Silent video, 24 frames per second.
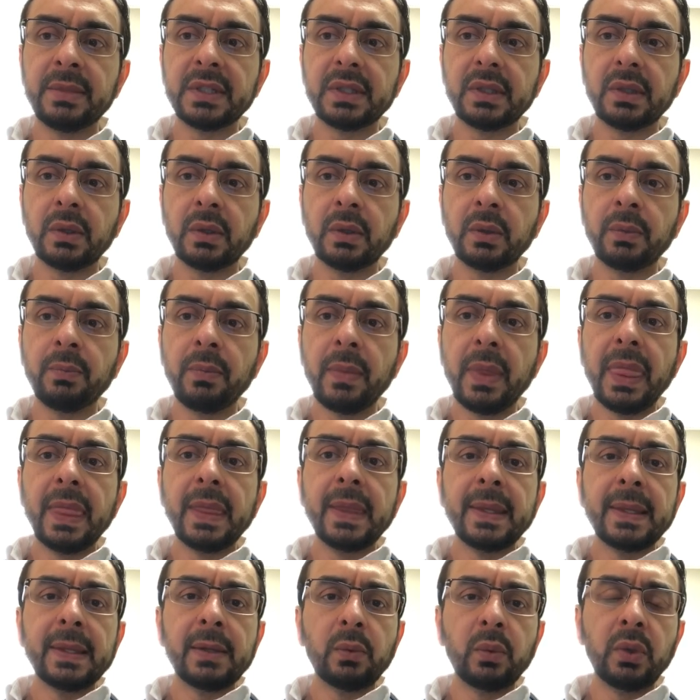So
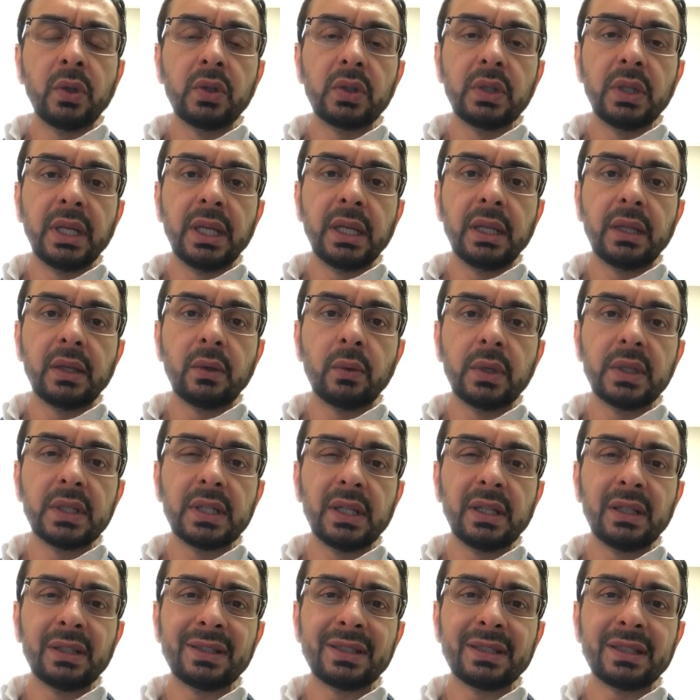we usually get the
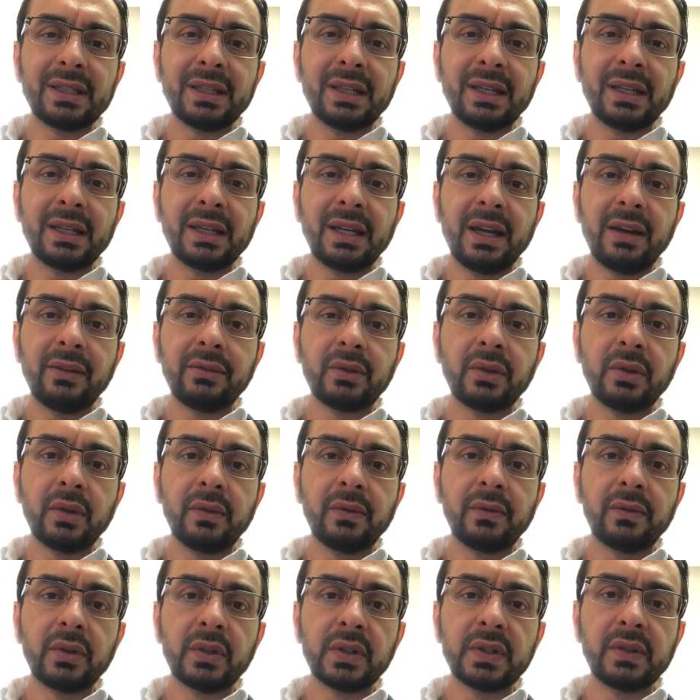results after the
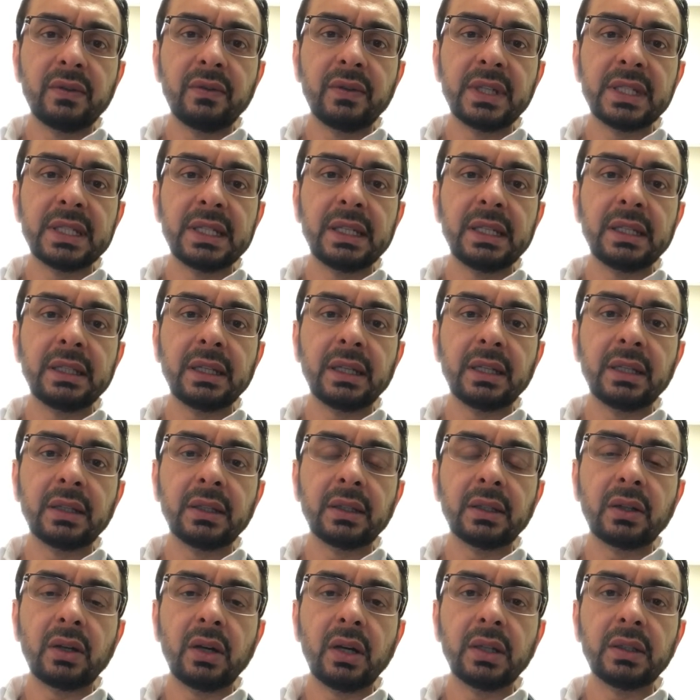first visit and
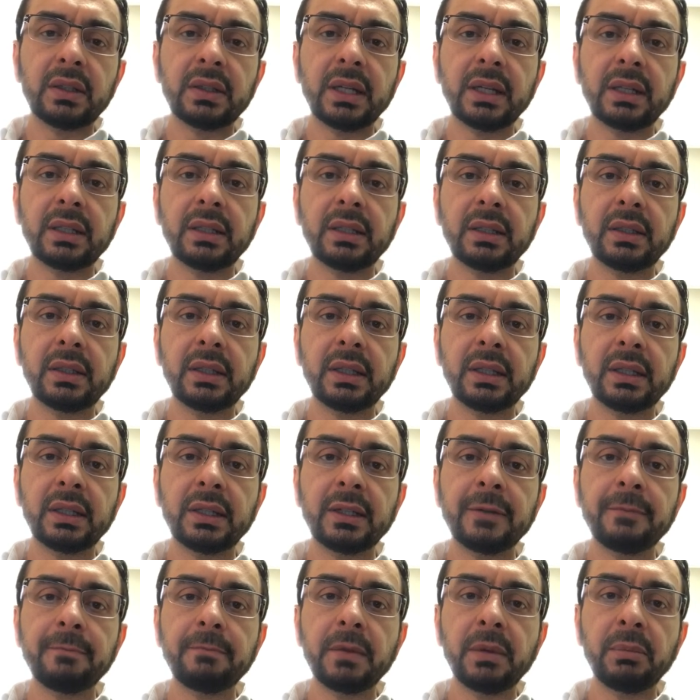contact
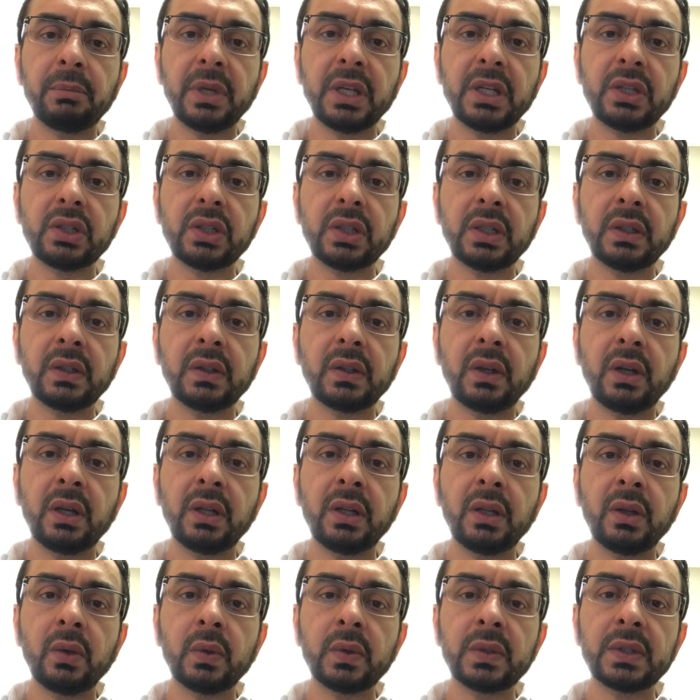the patient on
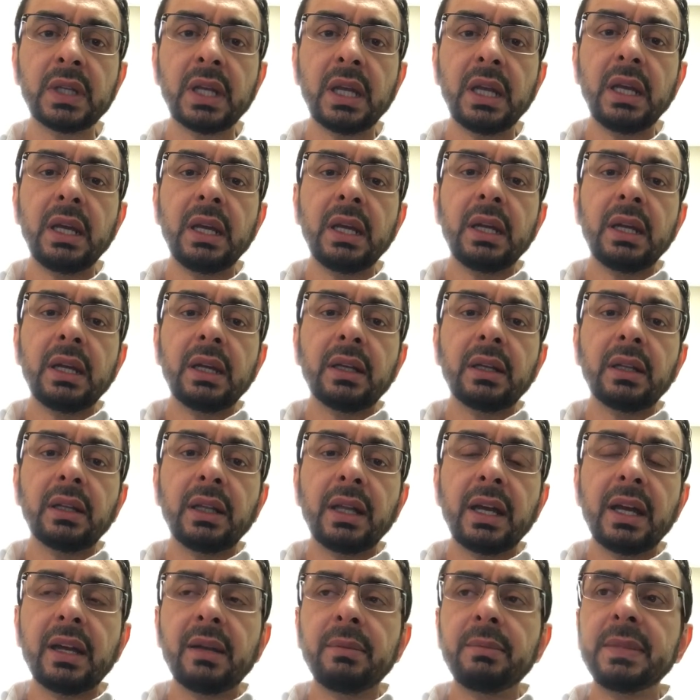those
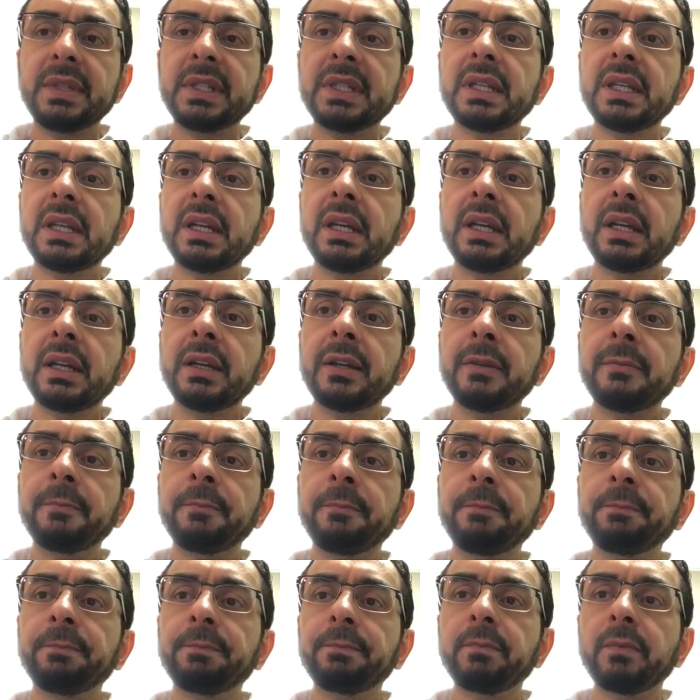labs
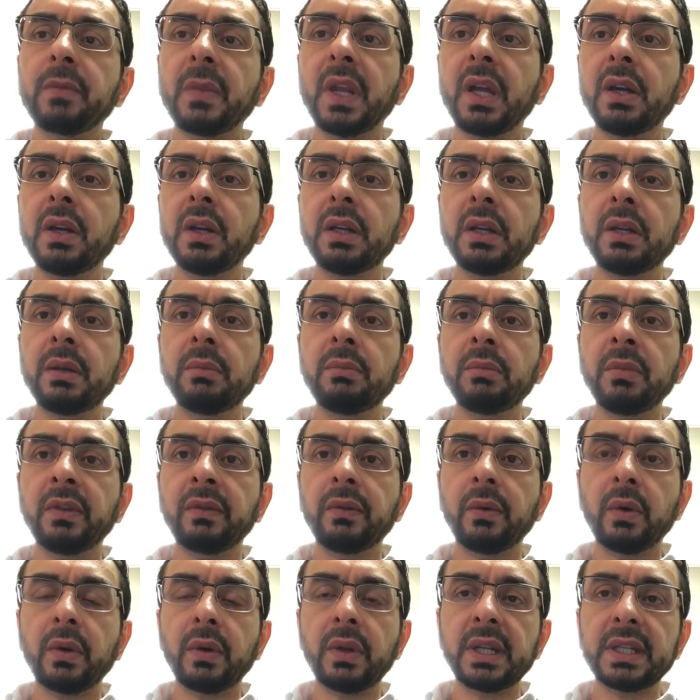
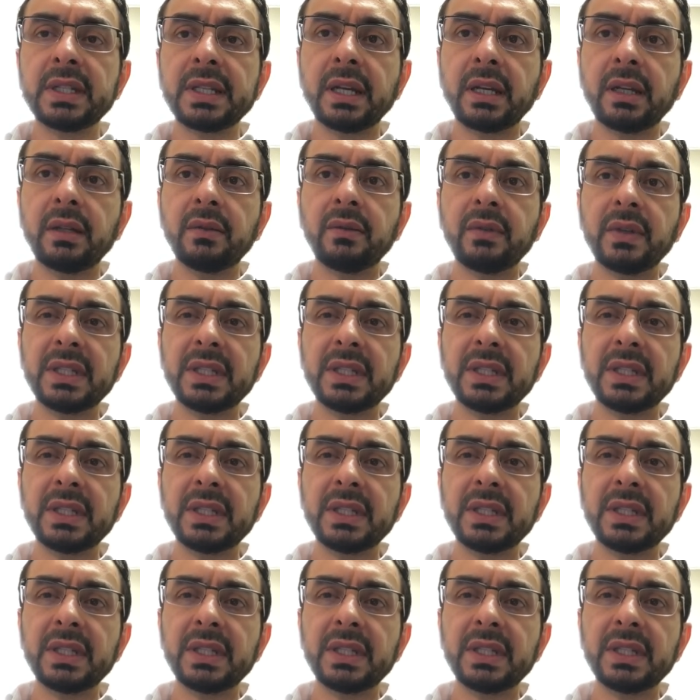before the second